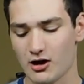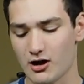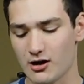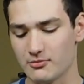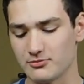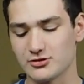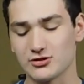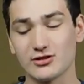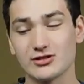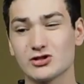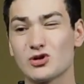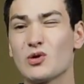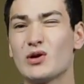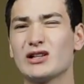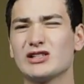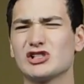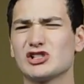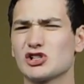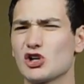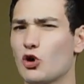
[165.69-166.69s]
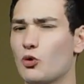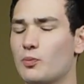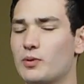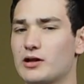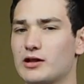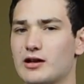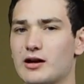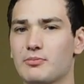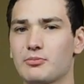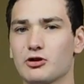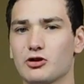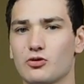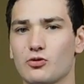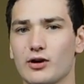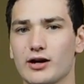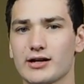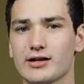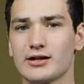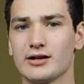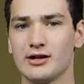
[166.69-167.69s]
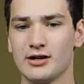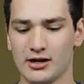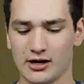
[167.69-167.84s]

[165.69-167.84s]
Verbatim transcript: Um, so let's go ahead and just open it up real quick.